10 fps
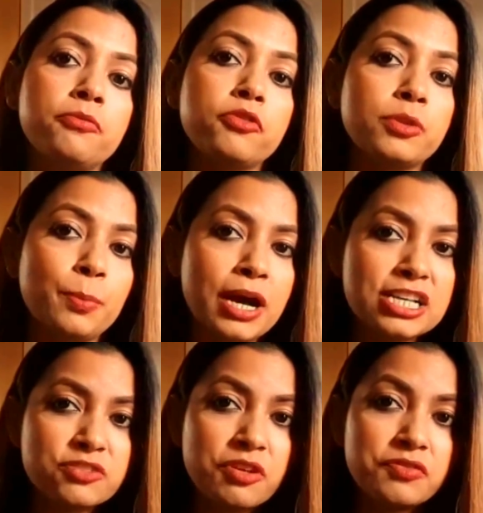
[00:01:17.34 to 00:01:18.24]
for the
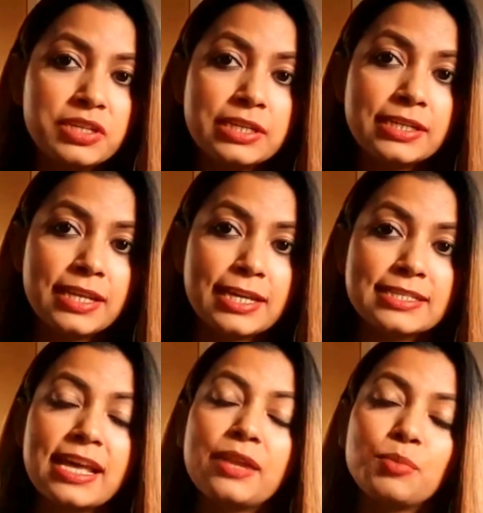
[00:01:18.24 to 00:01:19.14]
past 15
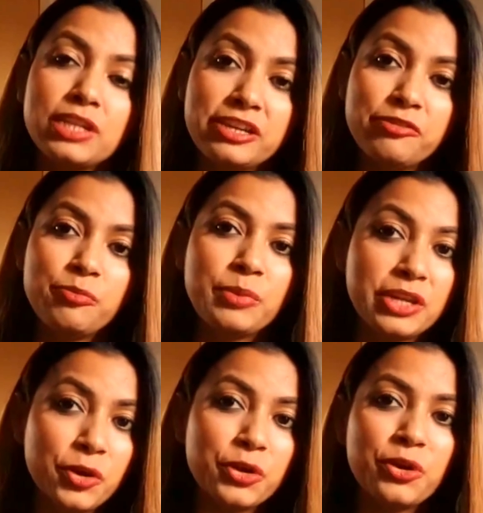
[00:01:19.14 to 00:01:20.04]
days, and believe
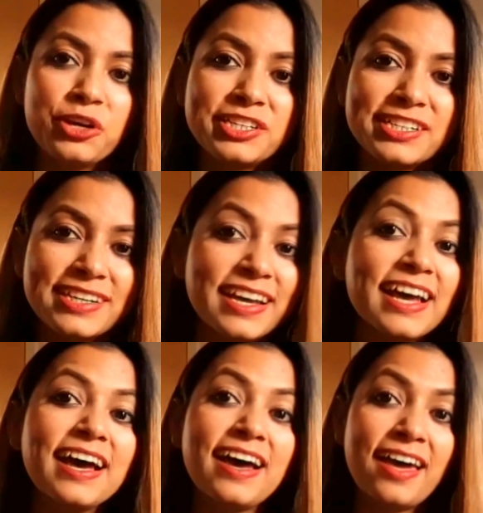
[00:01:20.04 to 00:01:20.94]
me or not,
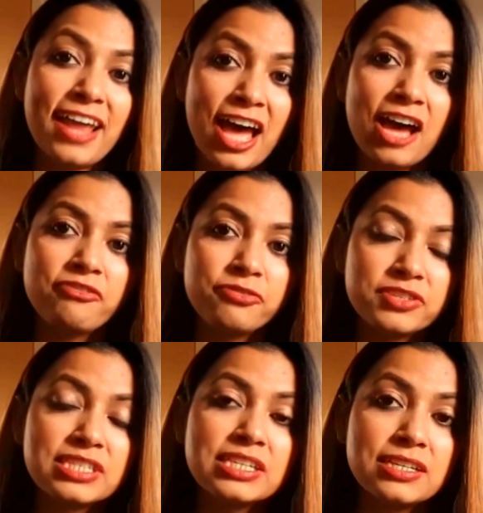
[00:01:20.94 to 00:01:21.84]
and I have
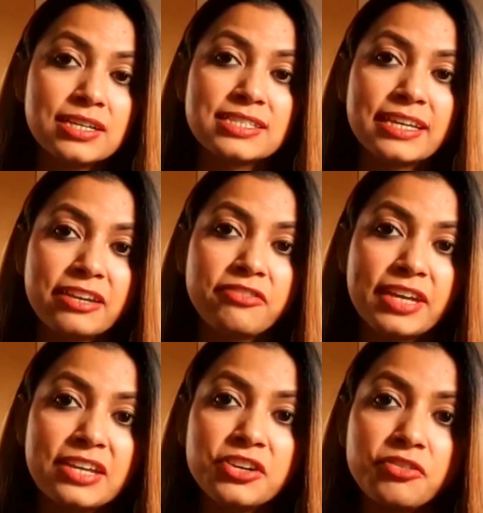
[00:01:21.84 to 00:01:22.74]
seen a
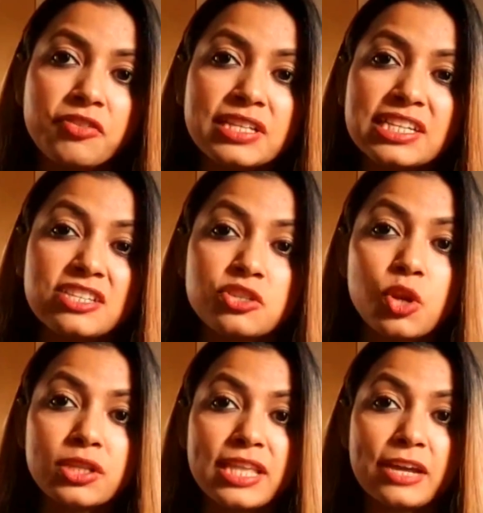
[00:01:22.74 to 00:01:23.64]
significant difference. It's
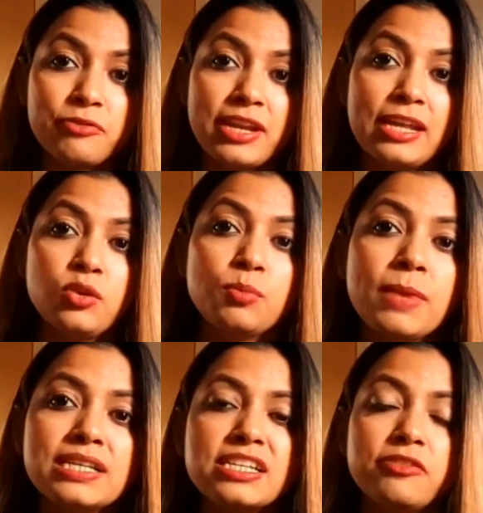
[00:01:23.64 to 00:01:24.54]
not that when I look
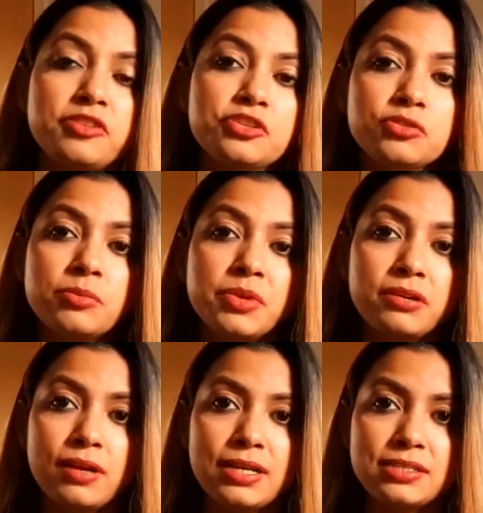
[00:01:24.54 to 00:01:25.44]
myself into the
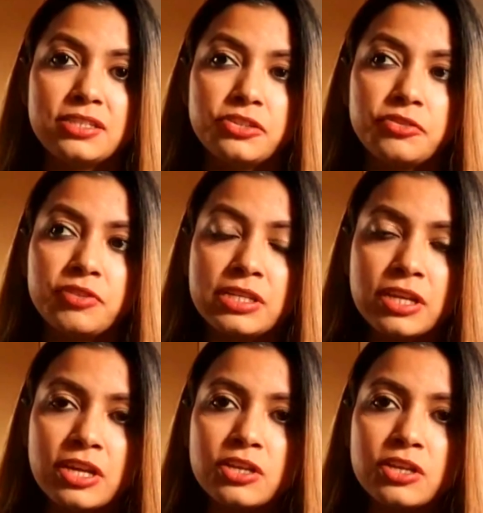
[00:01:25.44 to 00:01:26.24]
mirror I see the difference.